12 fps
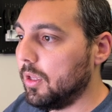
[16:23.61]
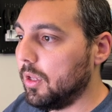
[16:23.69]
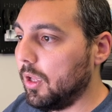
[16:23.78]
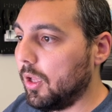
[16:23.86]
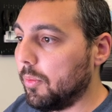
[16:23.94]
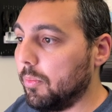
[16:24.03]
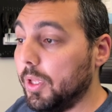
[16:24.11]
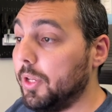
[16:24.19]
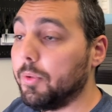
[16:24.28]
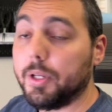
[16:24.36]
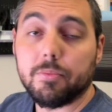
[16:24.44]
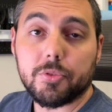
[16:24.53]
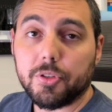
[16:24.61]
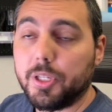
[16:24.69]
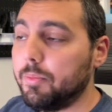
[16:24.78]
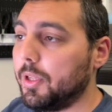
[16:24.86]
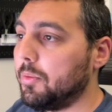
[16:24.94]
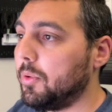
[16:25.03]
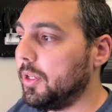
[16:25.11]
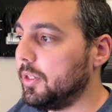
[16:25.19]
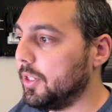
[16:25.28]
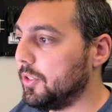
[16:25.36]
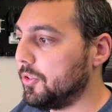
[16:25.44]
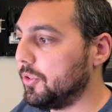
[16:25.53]
Um, anyway, so keep that in mind
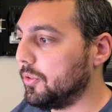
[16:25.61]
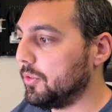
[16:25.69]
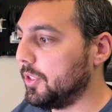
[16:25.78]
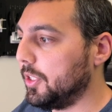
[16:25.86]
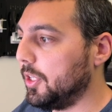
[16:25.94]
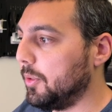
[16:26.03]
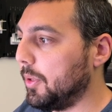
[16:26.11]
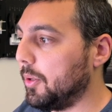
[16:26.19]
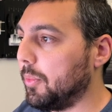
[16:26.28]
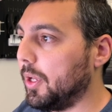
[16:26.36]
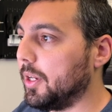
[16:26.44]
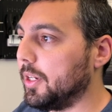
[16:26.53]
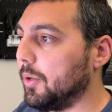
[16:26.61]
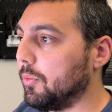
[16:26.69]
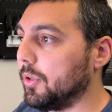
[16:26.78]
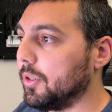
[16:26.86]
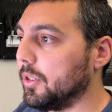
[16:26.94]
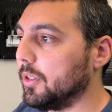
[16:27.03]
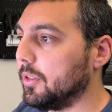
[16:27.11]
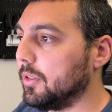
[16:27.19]
as you're thinking about buying network